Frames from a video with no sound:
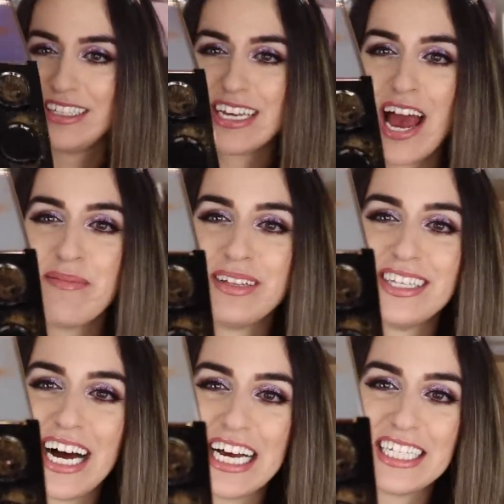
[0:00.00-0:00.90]

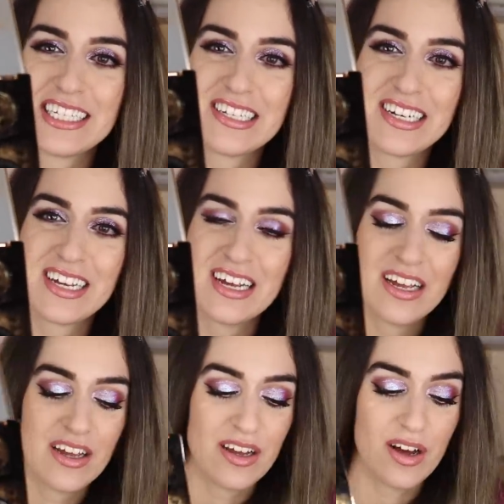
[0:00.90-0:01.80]
Diamond Dust!
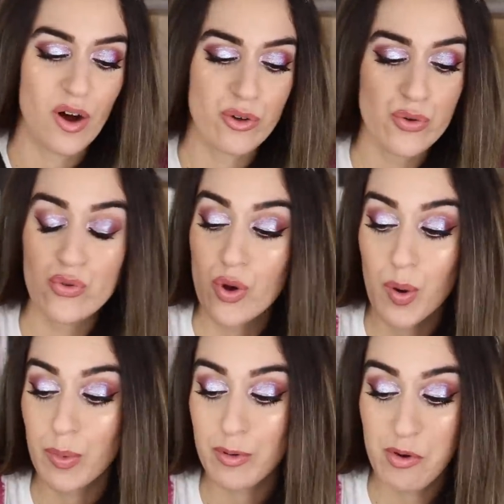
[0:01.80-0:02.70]
Oh, you know
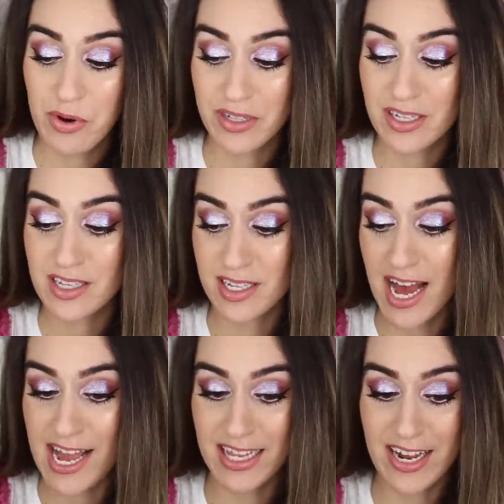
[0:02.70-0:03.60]
I'm going to be wearing this as a
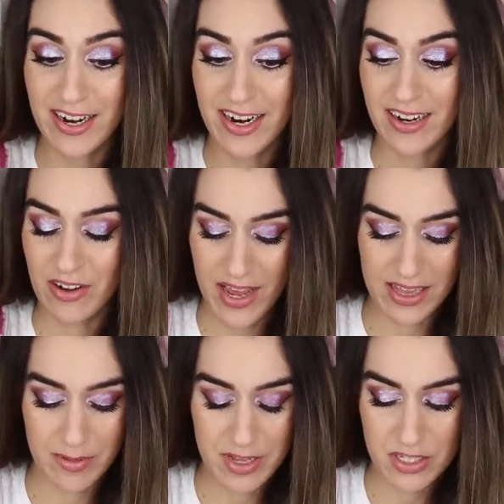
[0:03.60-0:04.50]
highlighter.
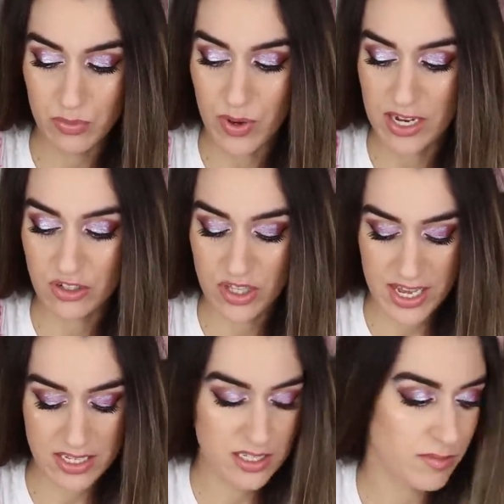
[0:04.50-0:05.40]
Okay, let me swatch
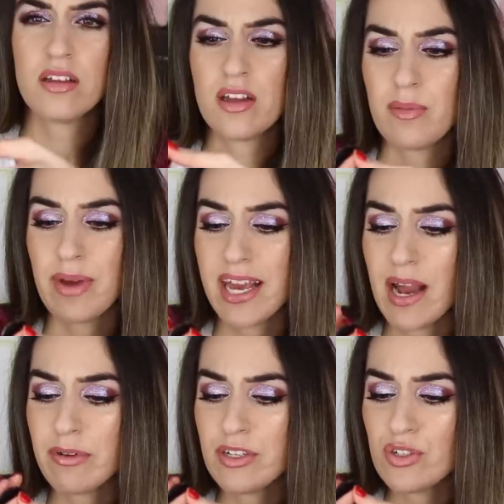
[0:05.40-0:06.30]
this. My
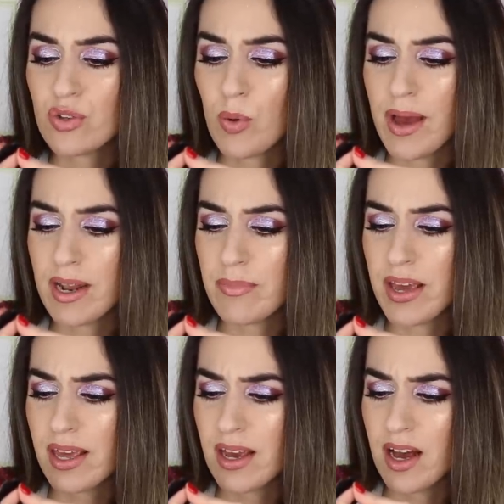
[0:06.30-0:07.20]
camera is so bad at
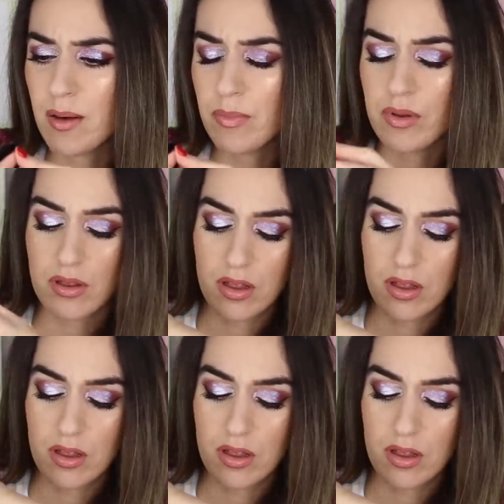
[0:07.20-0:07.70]
picking up.